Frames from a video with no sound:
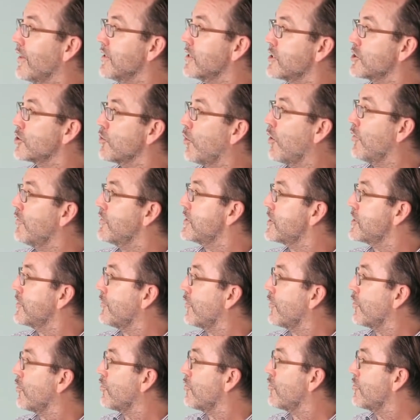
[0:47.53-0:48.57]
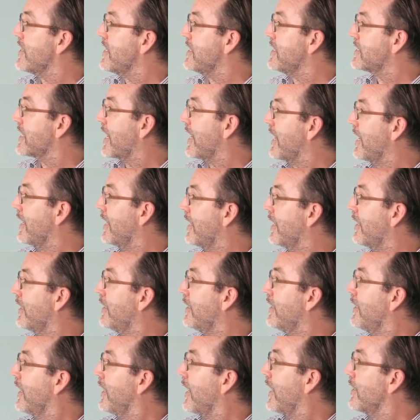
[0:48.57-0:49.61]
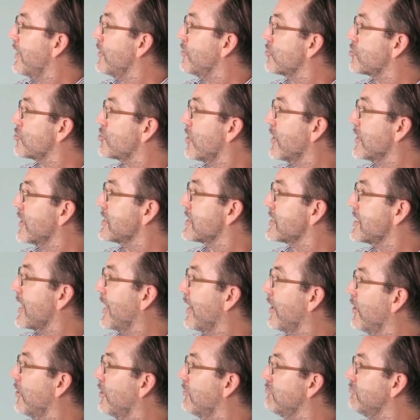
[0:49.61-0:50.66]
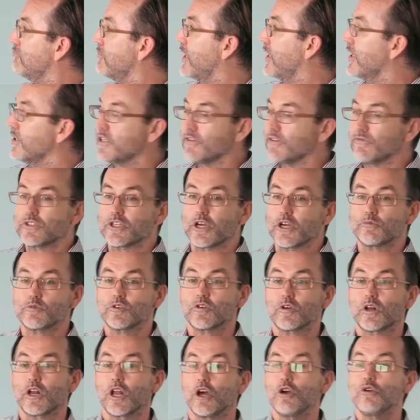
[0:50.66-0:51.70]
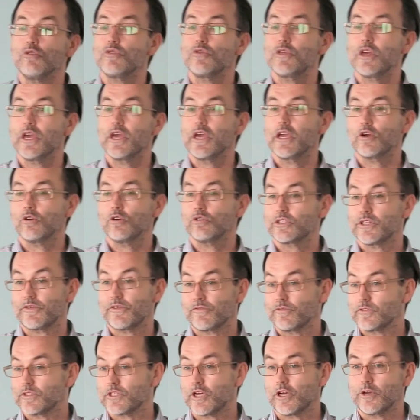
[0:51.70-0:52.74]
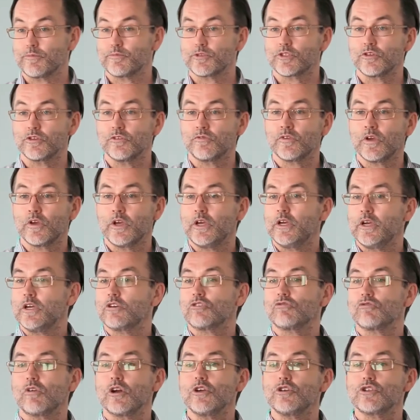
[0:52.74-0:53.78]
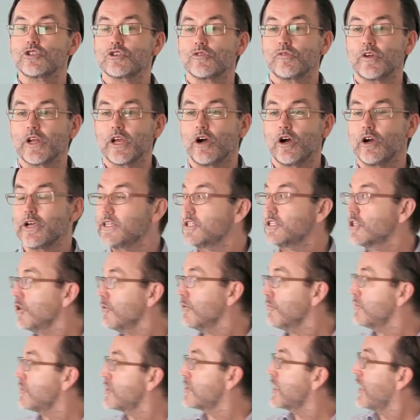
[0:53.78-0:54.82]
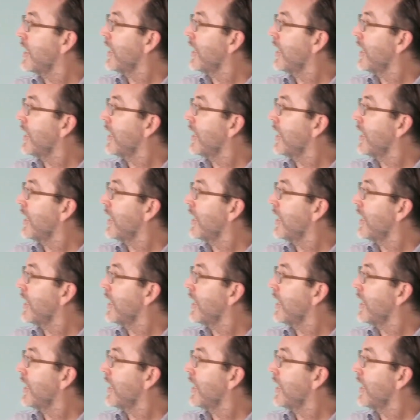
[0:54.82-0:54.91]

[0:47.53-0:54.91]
So obviously if you're a retailer and you're trying to sell different types of clothing or different types of grocery items,